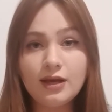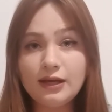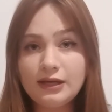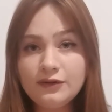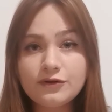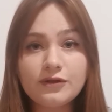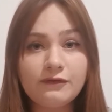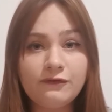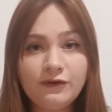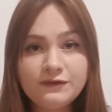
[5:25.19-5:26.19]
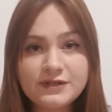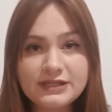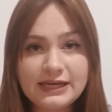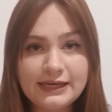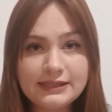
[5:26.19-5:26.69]
And the fifth
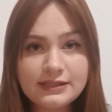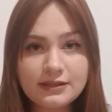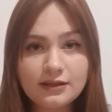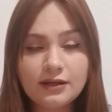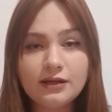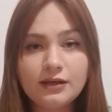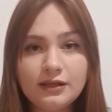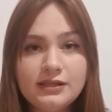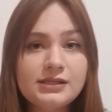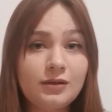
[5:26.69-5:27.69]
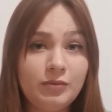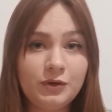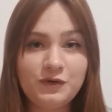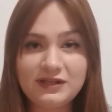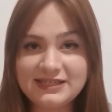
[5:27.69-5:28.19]
task is
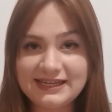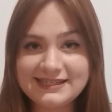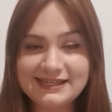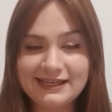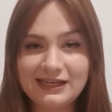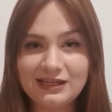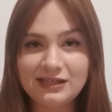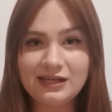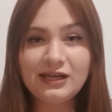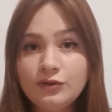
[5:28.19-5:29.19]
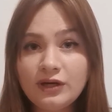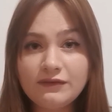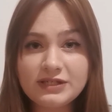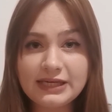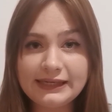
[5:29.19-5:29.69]
about the text again. You
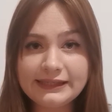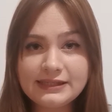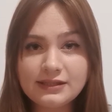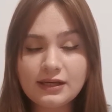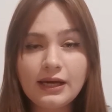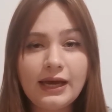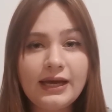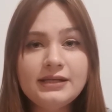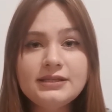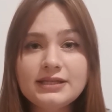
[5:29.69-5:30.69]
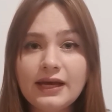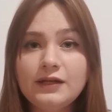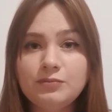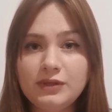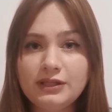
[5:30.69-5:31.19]
have a text and
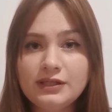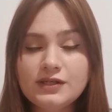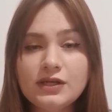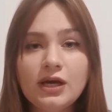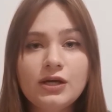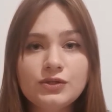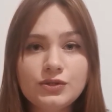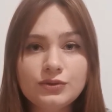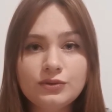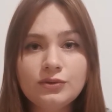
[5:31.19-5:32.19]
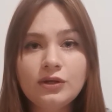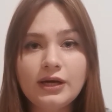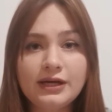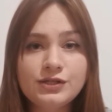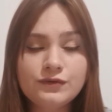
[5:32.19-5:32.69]
10 minutes to
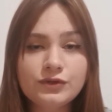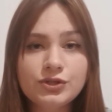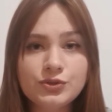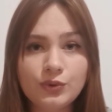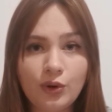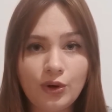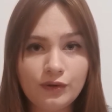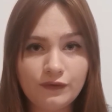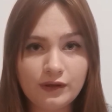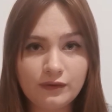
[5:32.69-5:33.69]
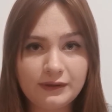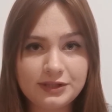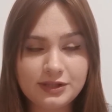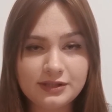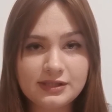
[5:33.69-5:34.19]
answer to all of the
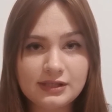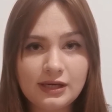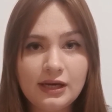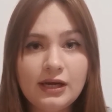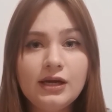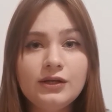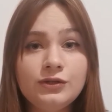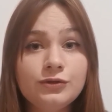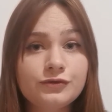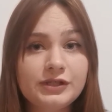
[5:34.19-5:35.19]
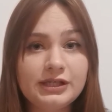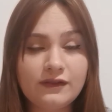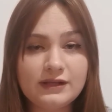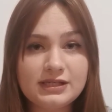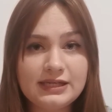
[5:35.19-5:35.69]
questions. You're reading
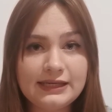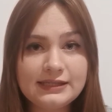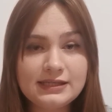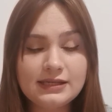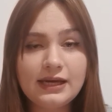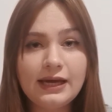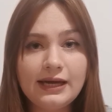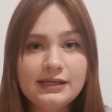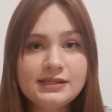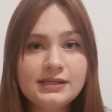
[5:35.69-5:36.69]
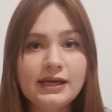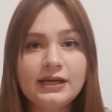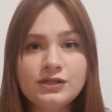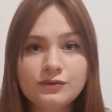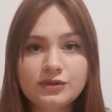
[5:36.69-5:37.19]
this text and
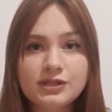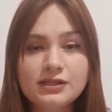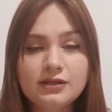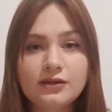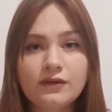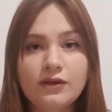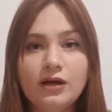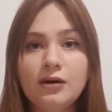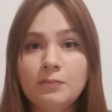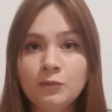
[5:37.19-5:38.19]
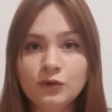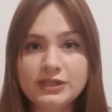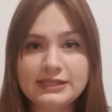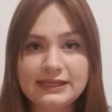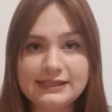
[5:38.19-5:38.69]
answers the
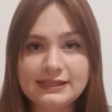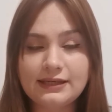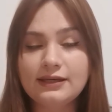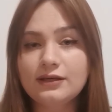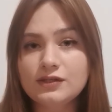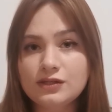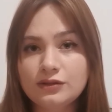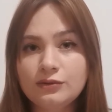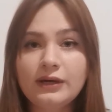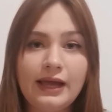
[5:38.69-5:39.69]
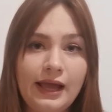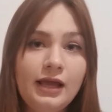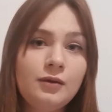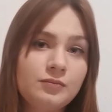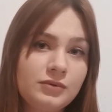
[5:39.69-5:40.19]
multitasking, so
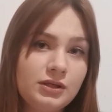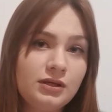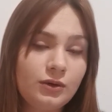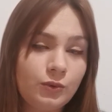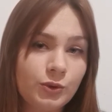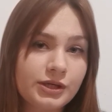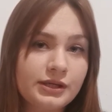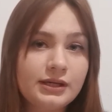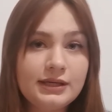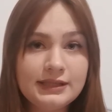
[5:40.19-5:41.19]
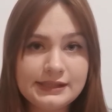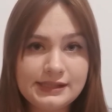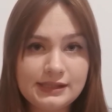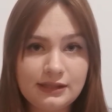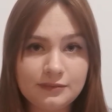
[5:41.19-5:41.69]
A, B, or
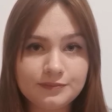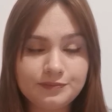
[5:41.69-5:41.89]
C.